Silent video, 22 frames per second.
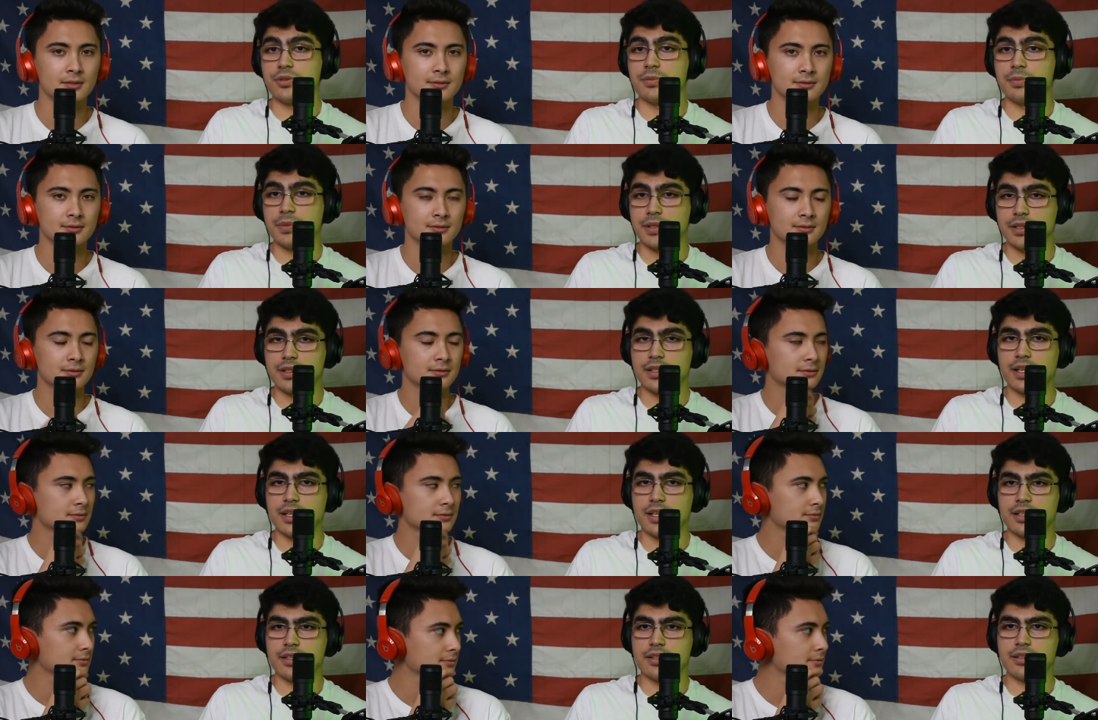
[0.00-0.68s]
Speaker 1: yeah. should be
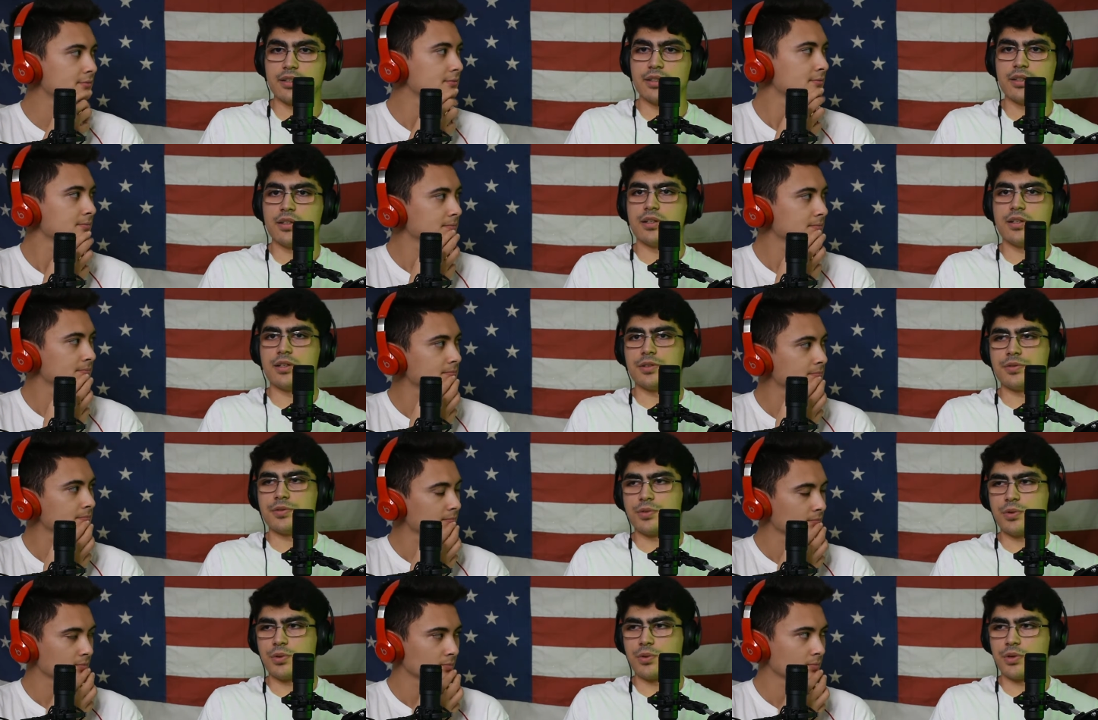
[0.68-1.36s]
taken.
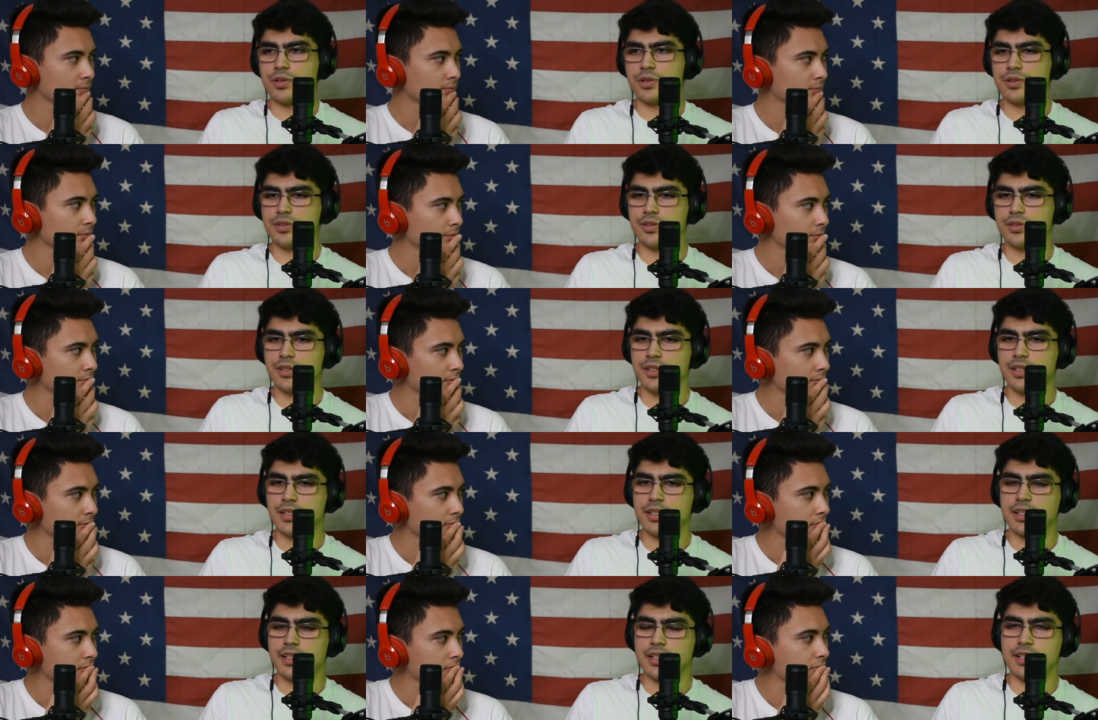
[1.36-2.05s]
Of course,
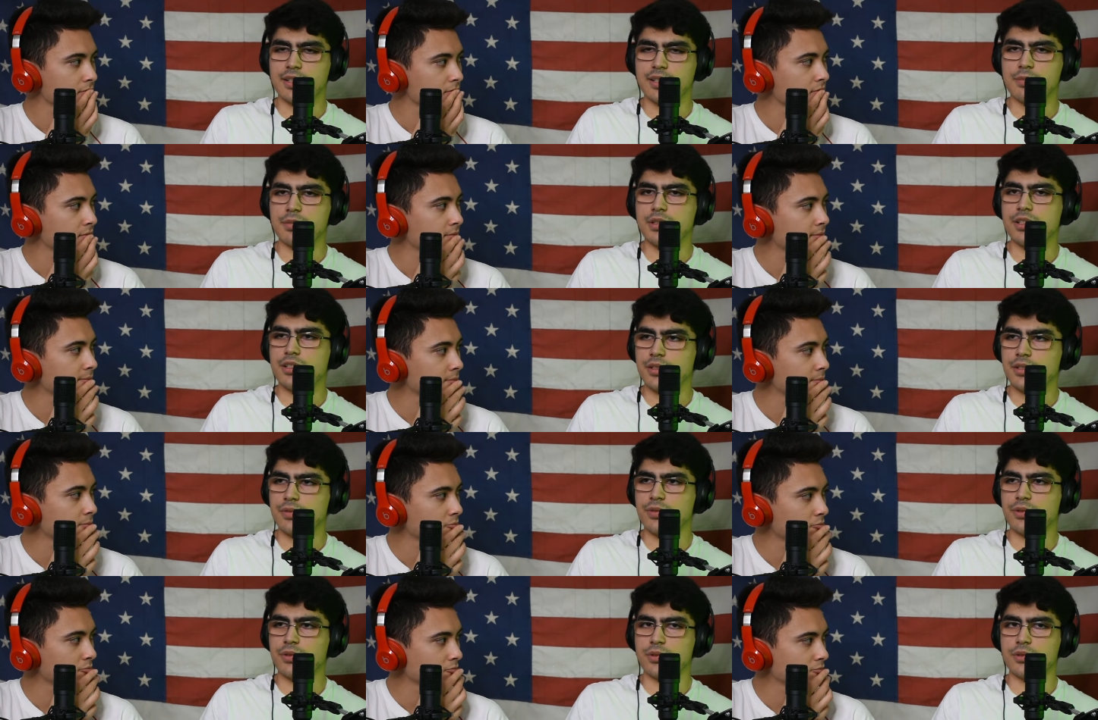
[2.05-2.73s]
it can be
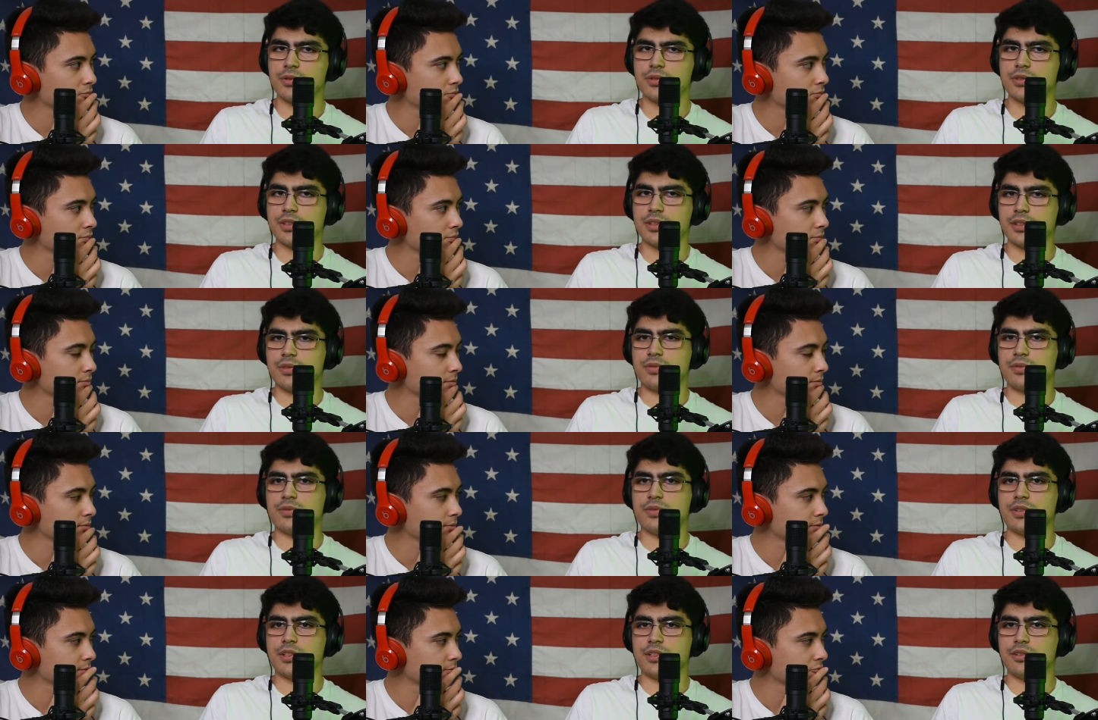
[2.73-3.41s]
difficult
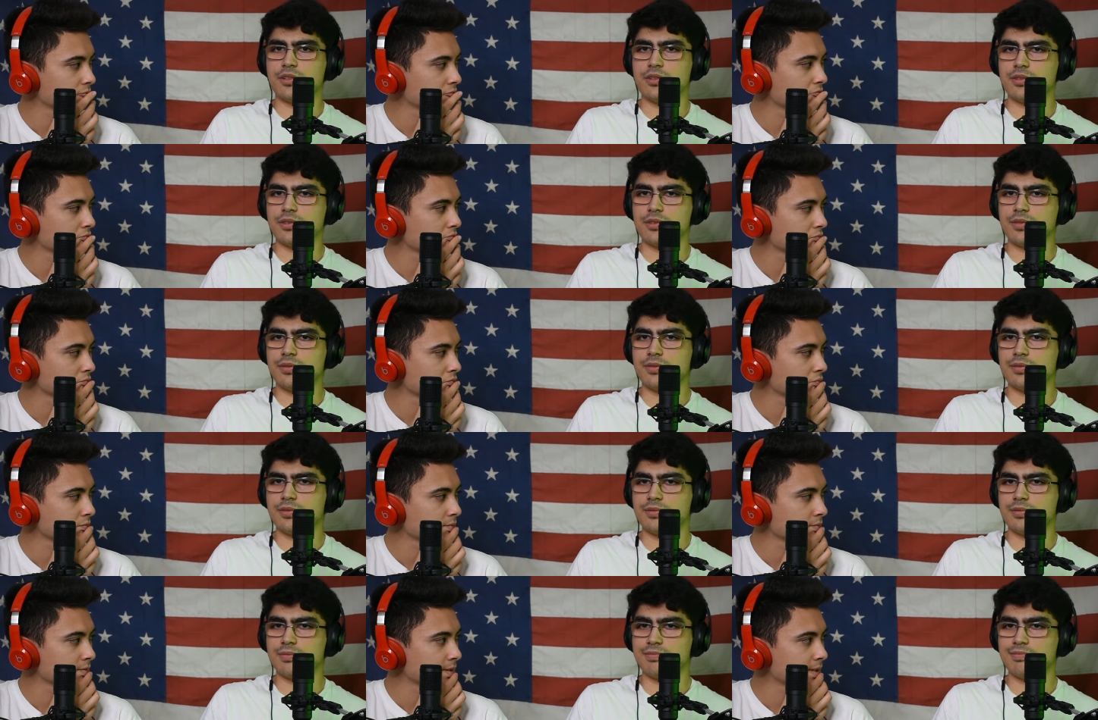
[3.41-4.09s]
if it's
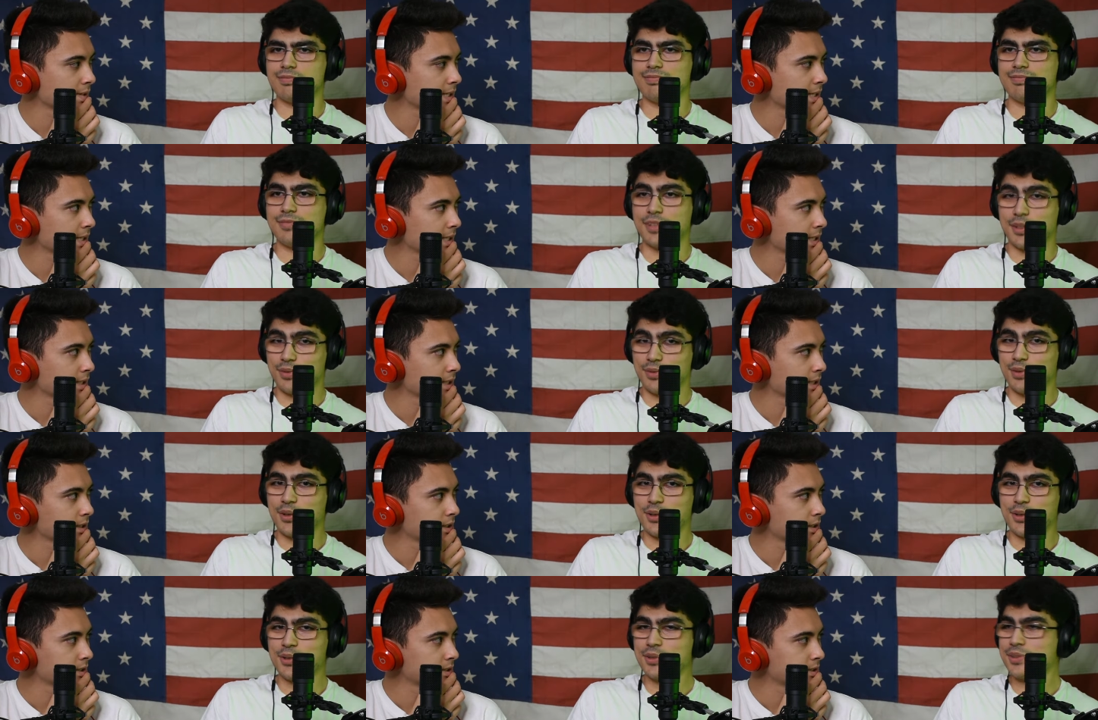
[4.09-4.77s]

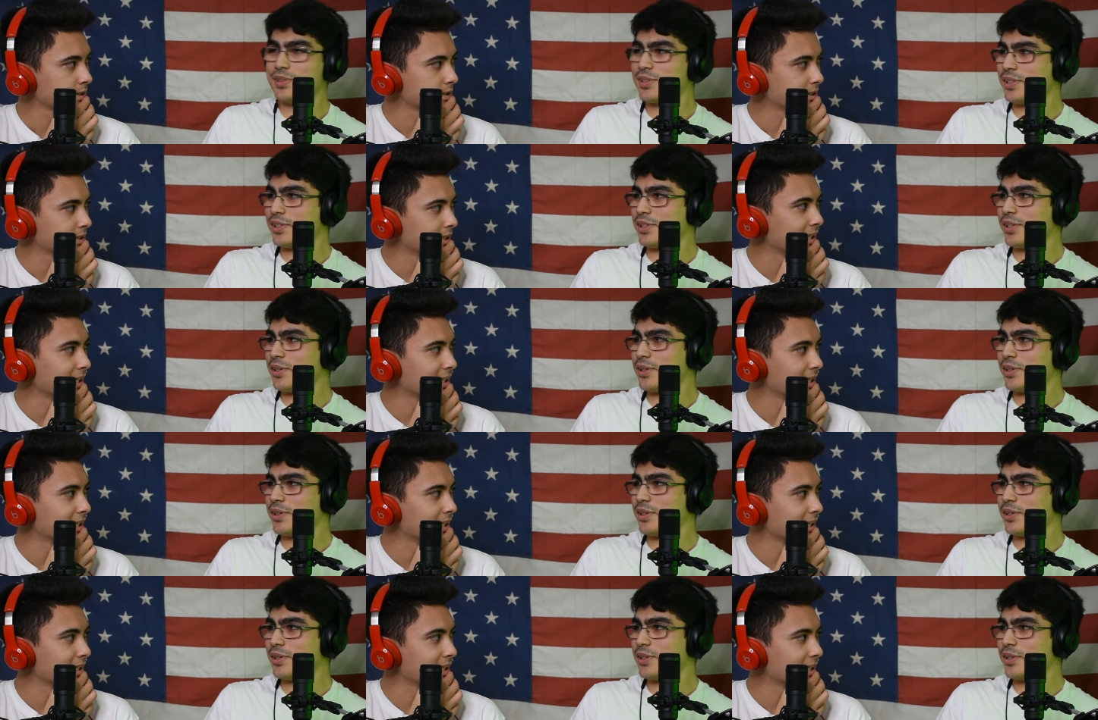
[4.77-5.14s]
difficult.